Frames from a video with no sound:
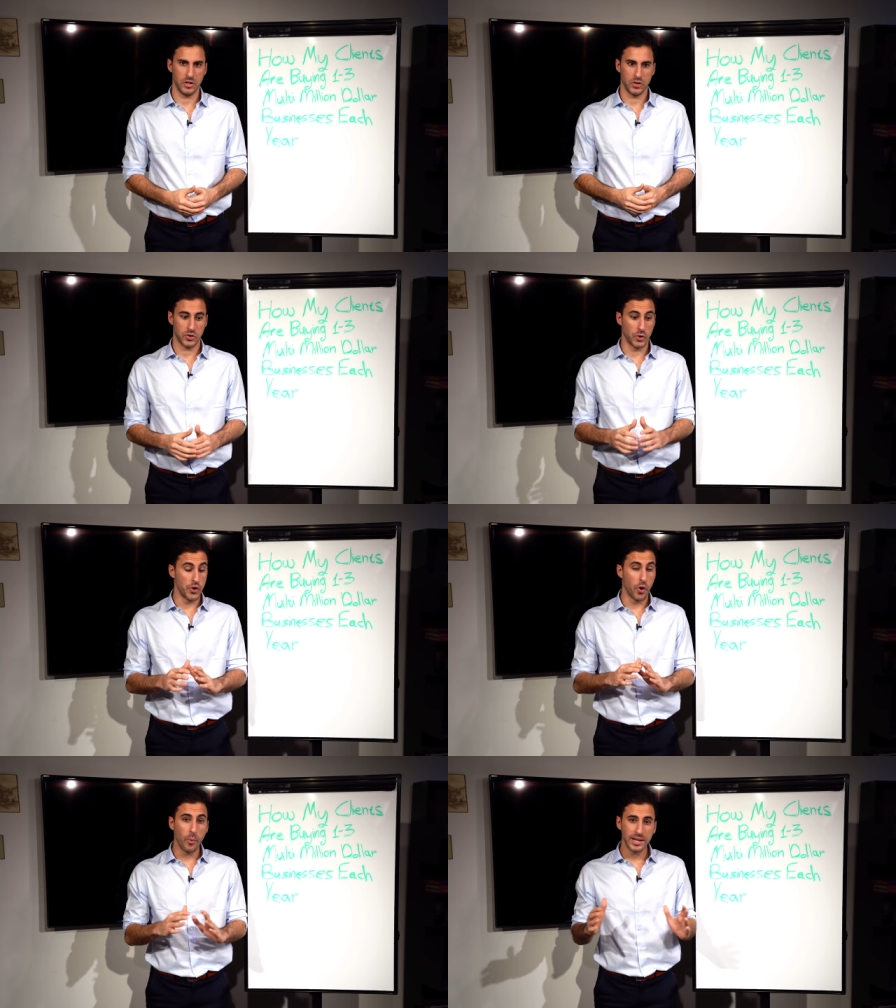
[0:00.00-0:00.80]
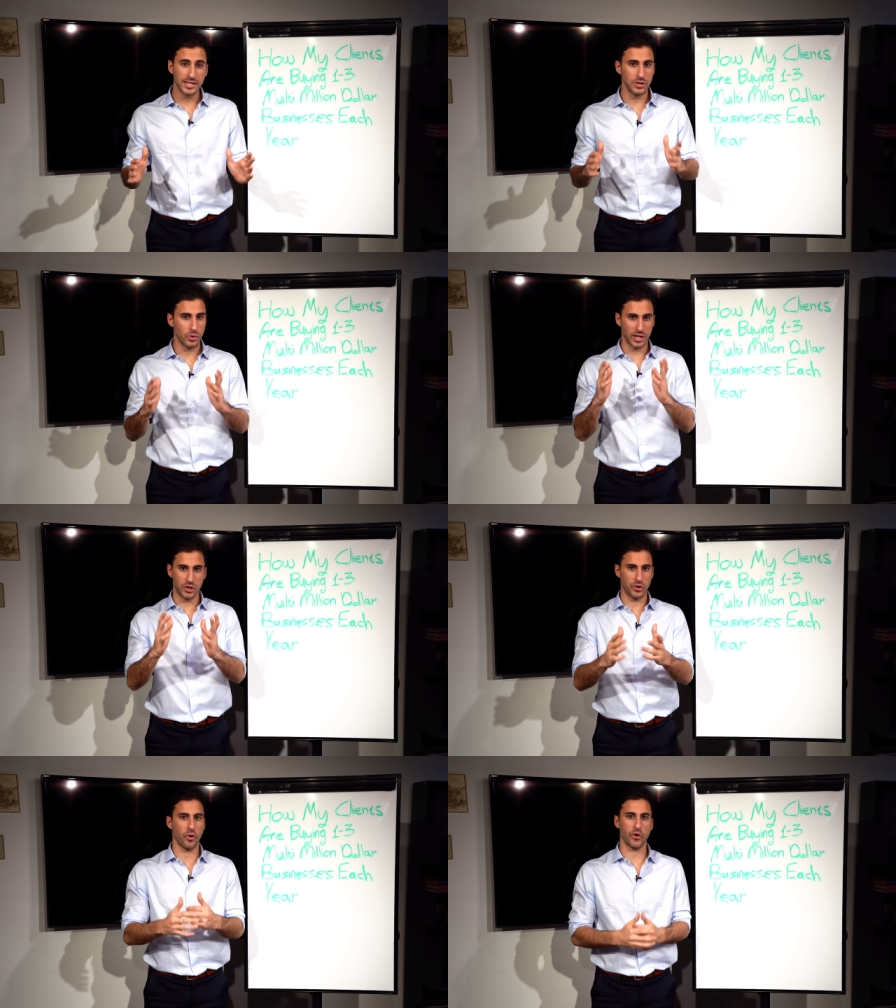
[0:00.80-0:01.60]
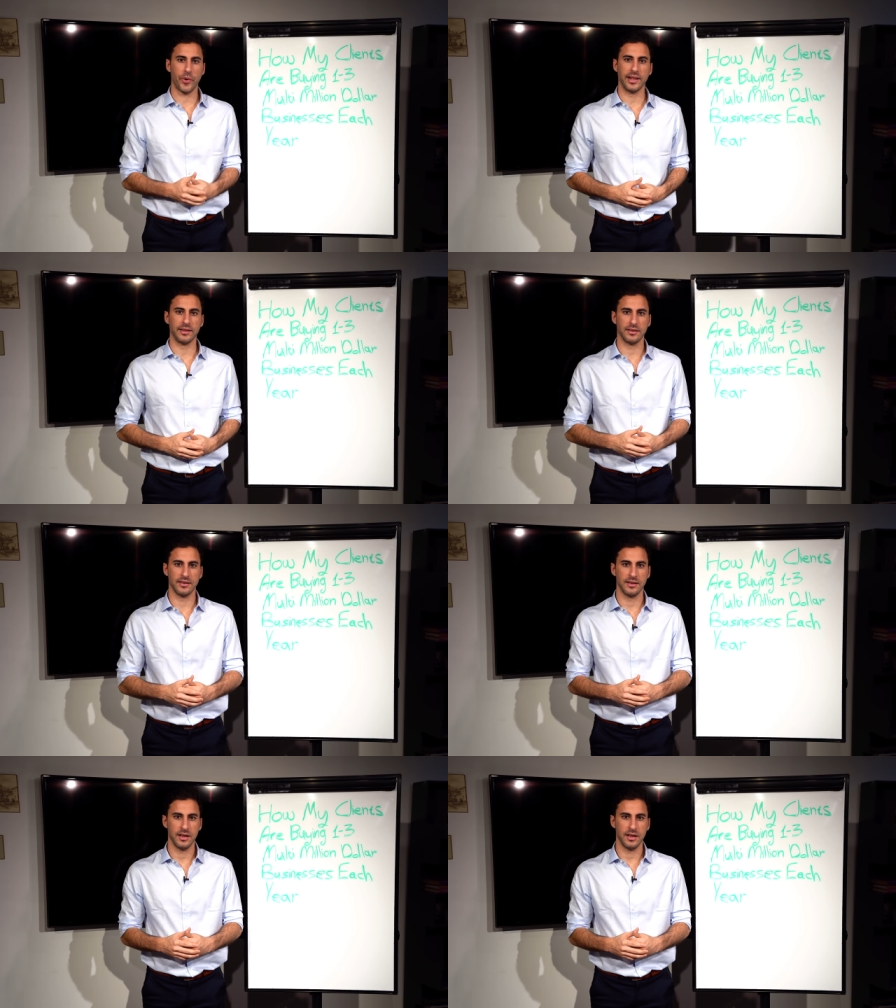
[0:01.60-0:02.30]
So no one is looking at your credit.